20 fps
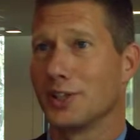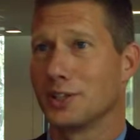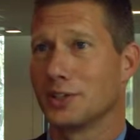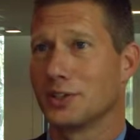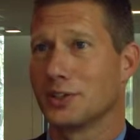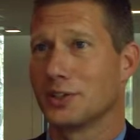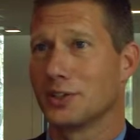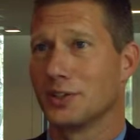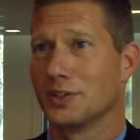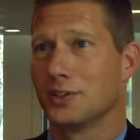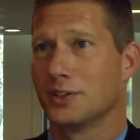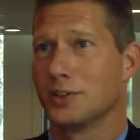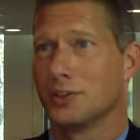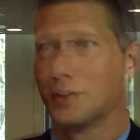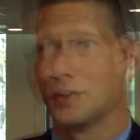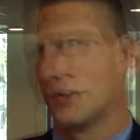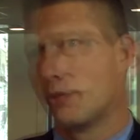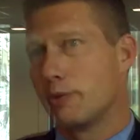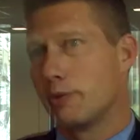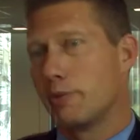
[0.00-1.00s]
is.
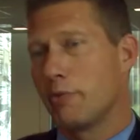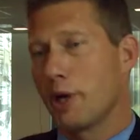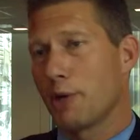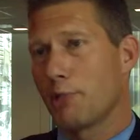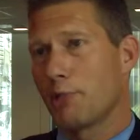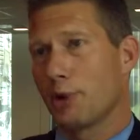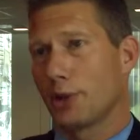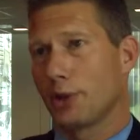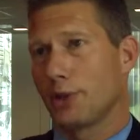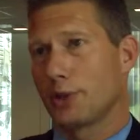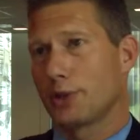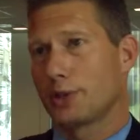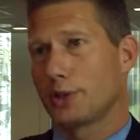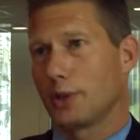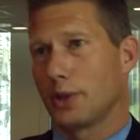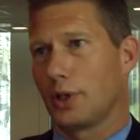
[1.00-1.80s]
We make products,